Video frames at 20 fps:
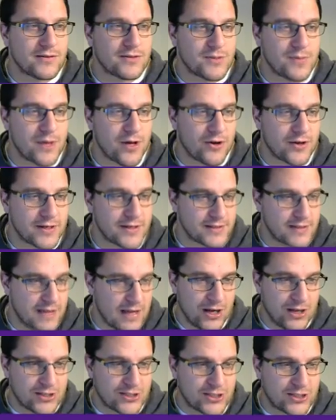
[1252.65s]
to be honest.
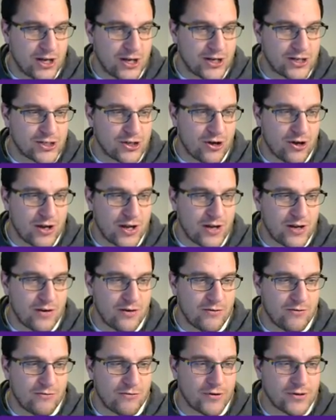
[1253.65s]
Sergei
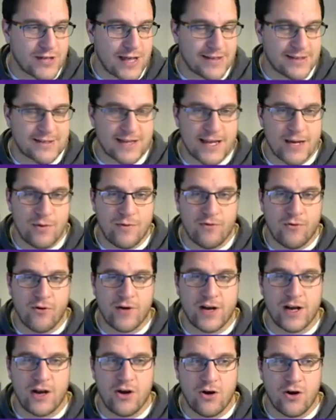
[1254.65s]
Rosetsky, we've
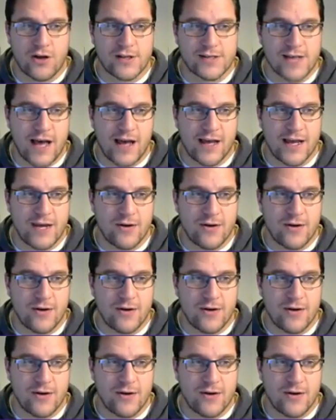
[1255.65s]
already looked at.